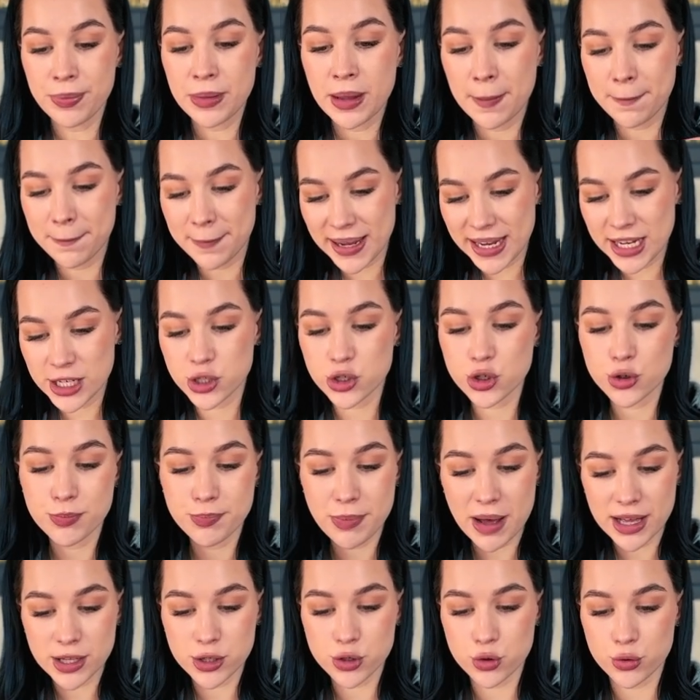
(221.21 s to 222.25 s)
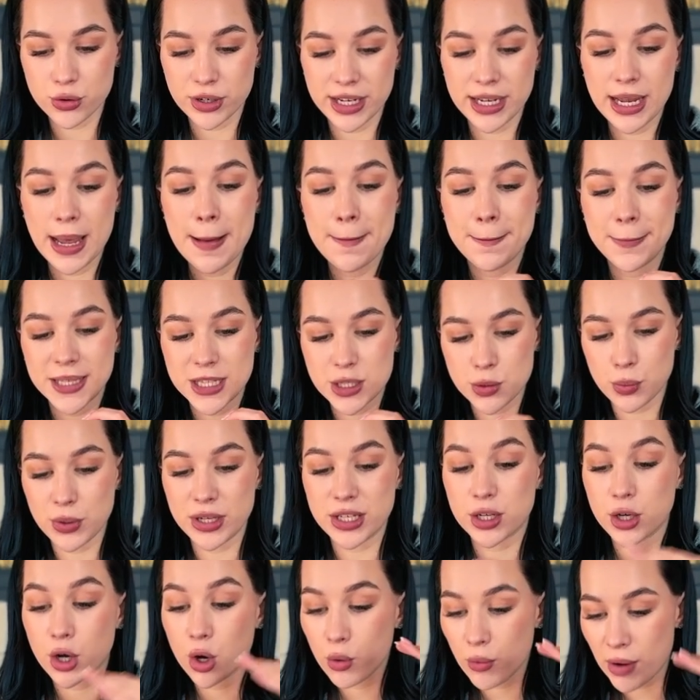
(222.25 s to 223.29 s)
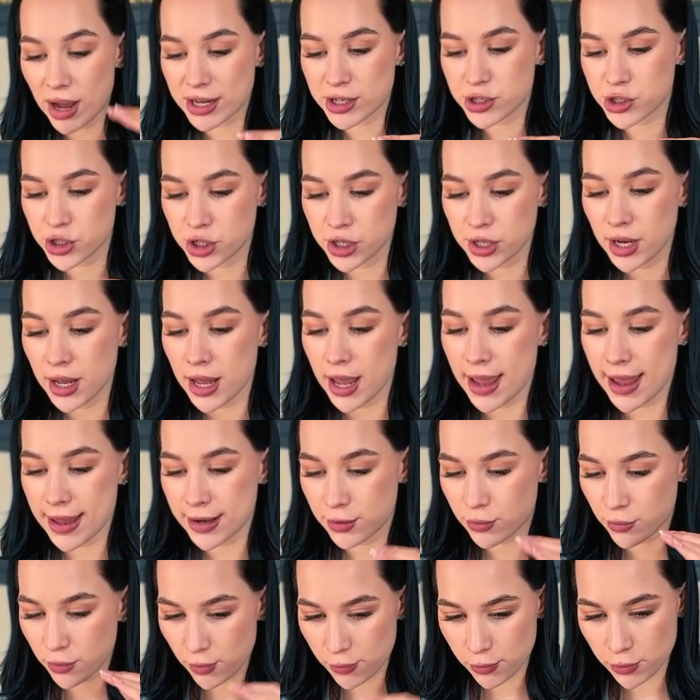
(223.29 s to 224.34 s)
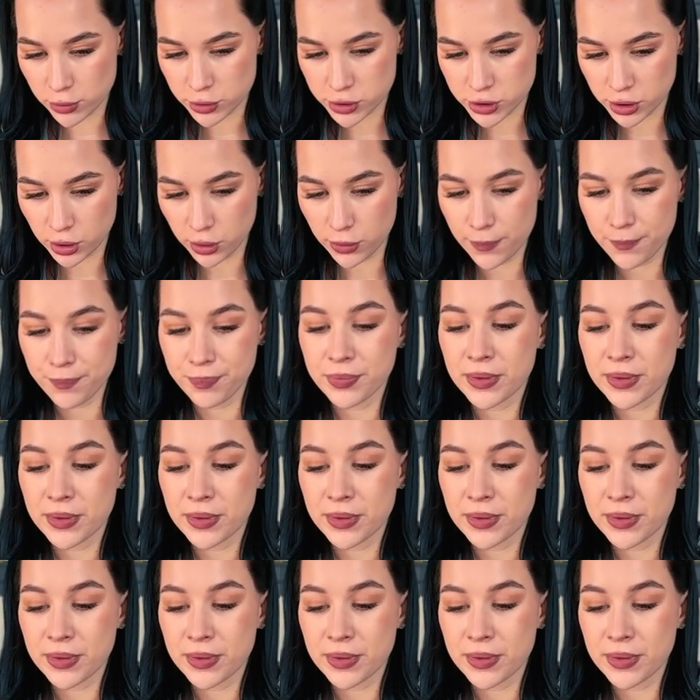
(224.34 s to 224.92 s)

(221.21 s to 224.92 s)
major boundary between correction and reversal.